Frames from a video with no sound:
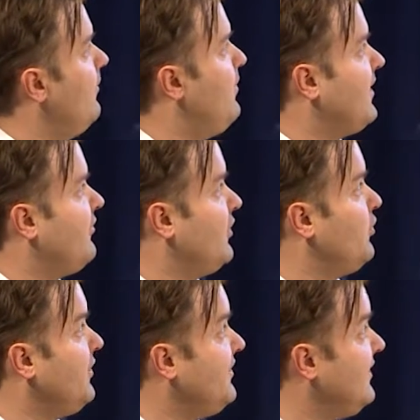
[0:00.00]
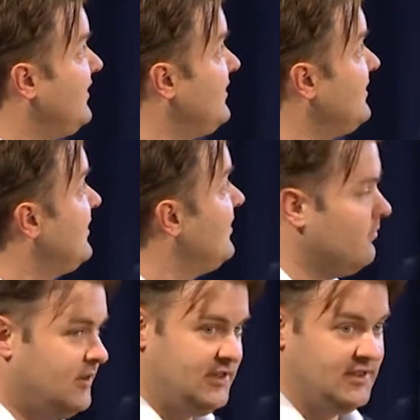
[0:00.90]
Bacteroidetes,
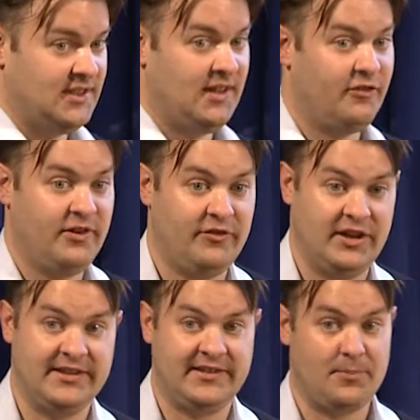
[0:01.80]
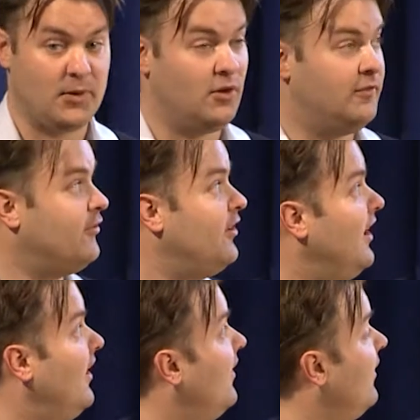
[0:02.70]
which is really typical
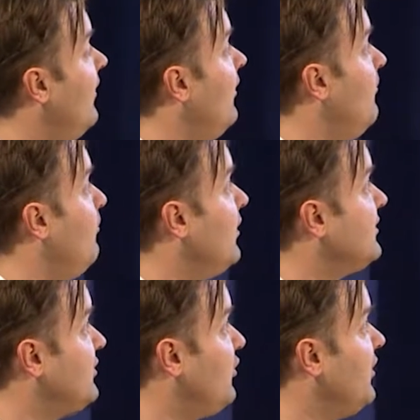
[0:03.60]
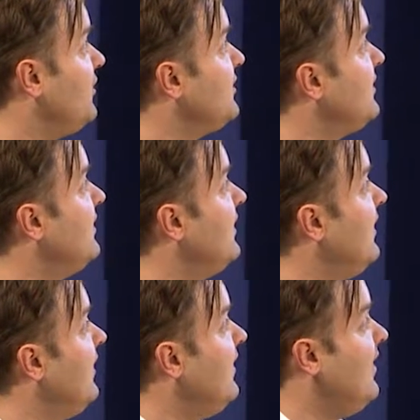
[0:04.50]
for most soils.
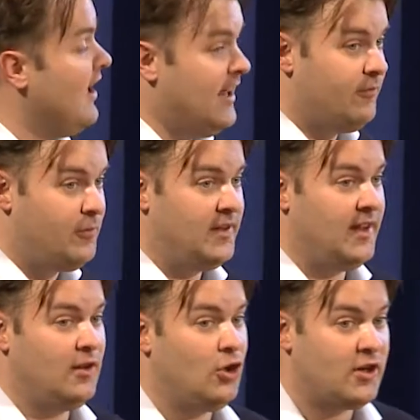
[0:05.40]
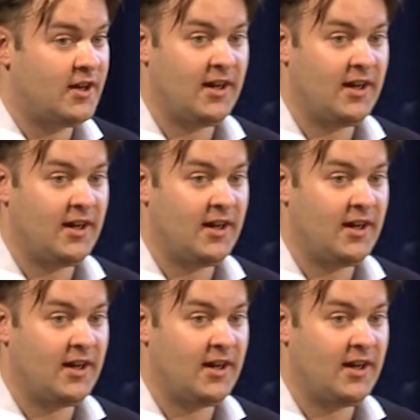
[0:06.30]
And if we then look